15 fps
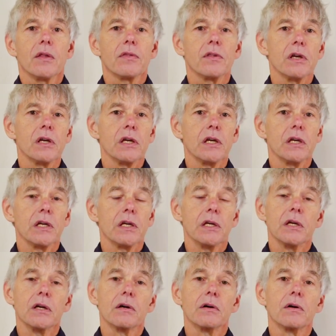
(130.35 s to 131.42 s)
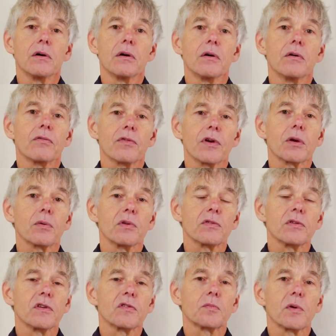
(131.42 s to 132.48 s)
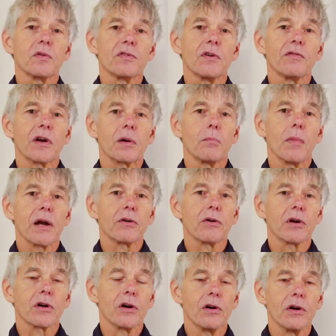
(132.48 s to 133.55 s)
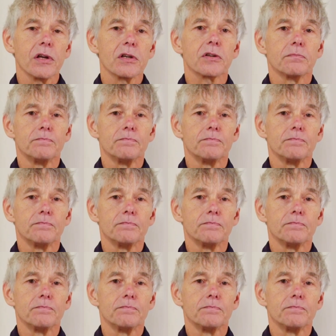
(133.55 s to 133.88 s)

The frequency-specific microcurrent